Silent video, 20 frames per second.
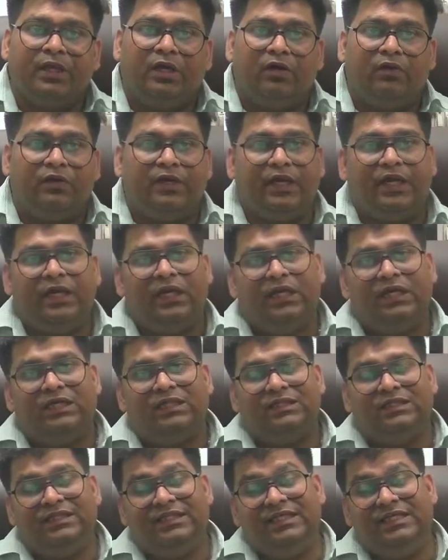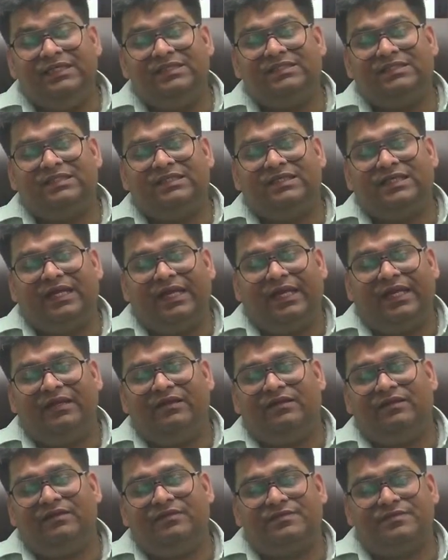Okay, these
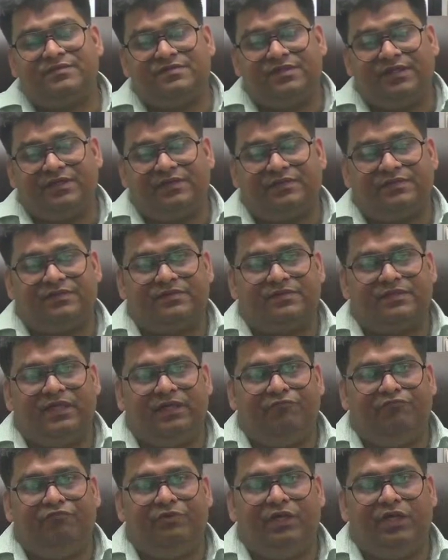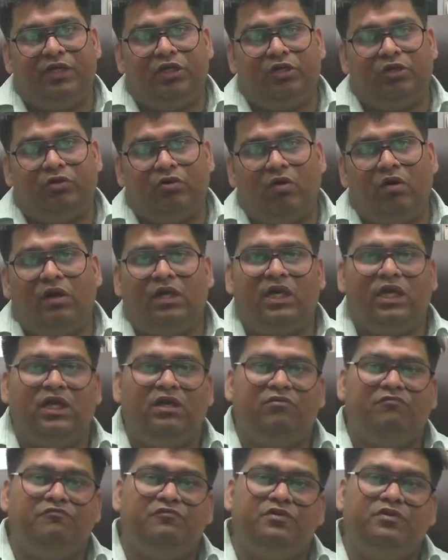characteristics that we are talking,